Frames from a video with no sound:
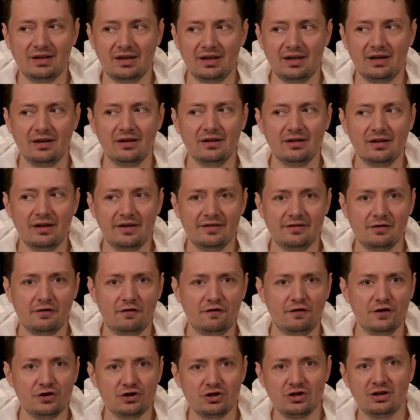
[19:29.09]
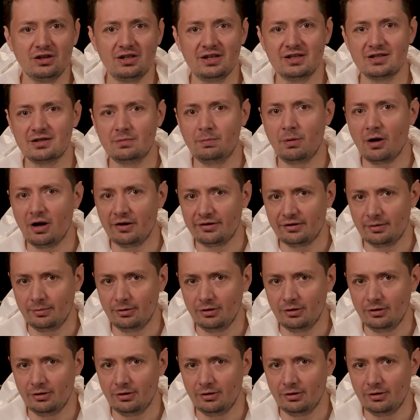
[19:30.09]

kill as efficiently as possible.